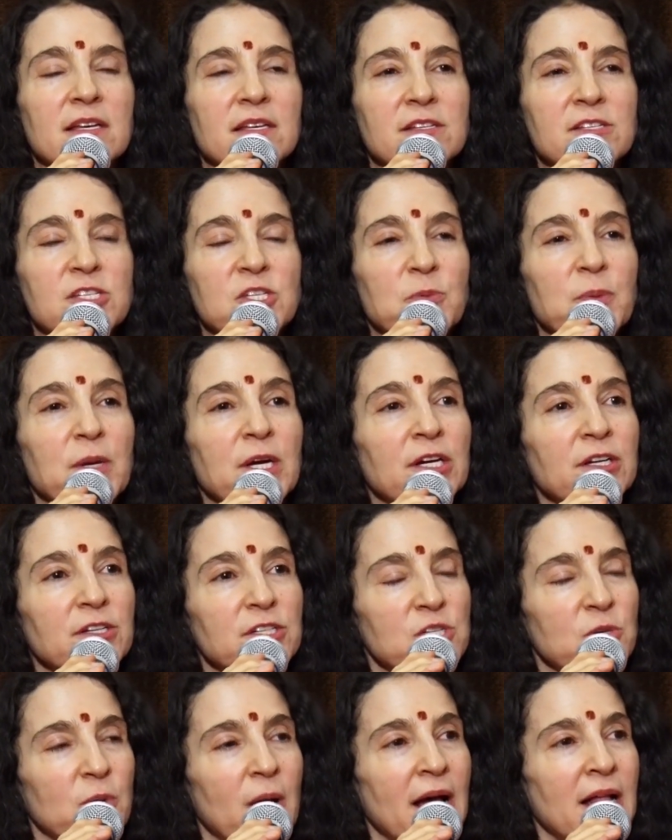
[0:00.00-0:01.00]

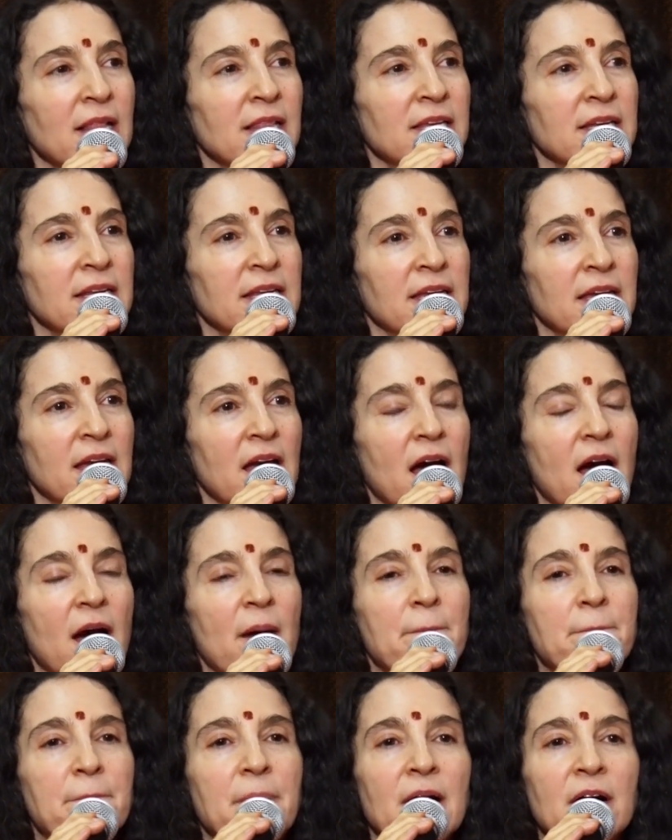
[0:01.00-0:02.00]
spirituality
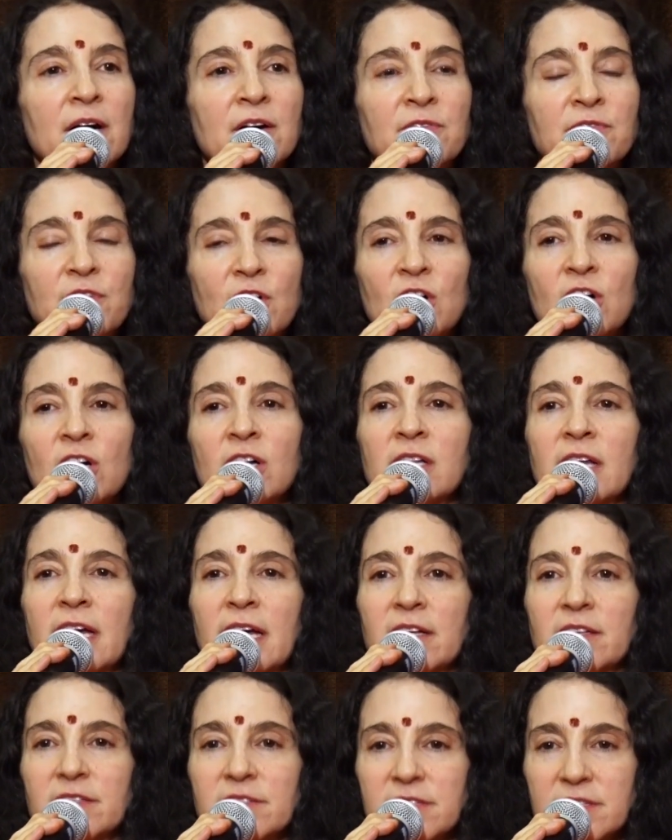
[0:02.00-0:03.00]
above all
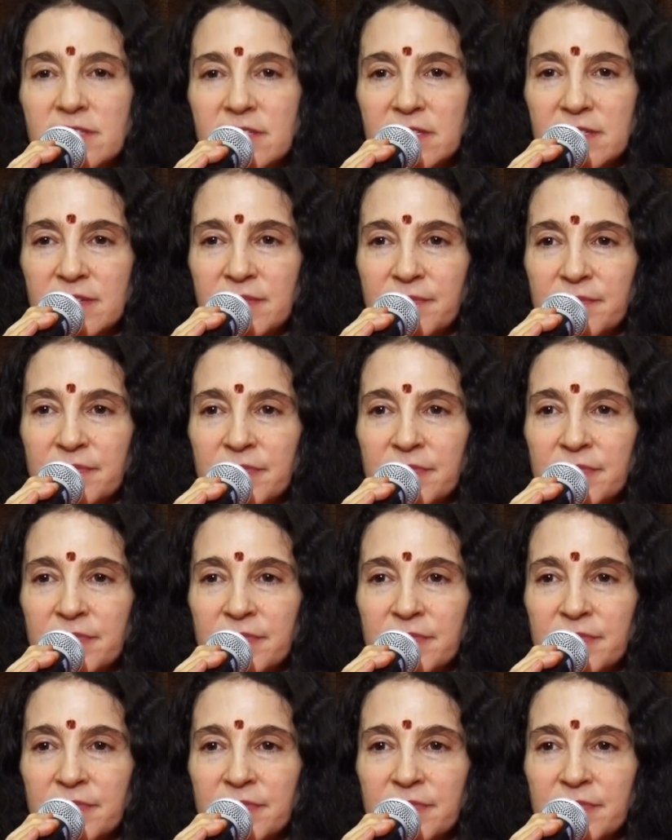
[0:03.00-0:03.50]
else,